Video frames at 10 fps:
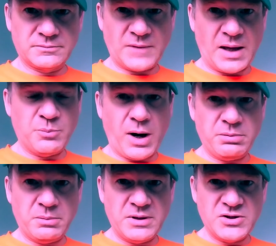And
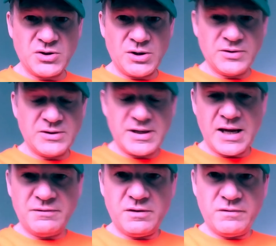probably during the day
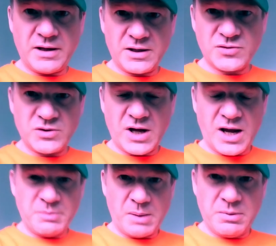if you've got extra
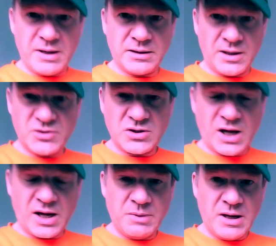time. Maybe at
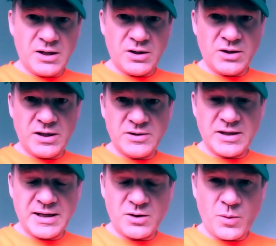lunchtime you need to
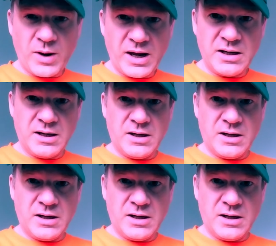get away.